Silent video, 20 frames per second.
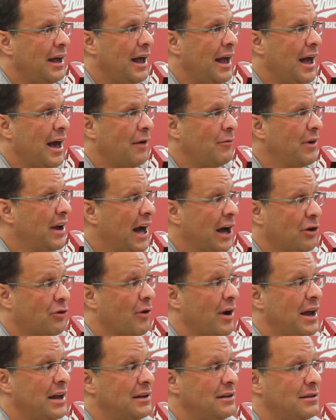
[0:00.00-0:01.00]
And we got
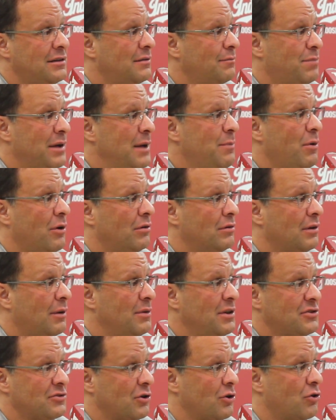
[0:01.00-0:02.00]
great people.
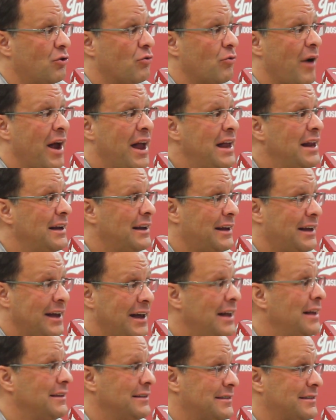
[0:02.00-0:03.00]
I mean, these are great
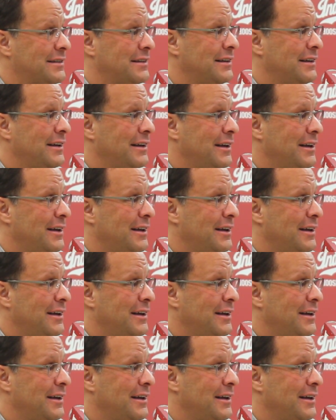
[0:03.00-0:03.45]
kids,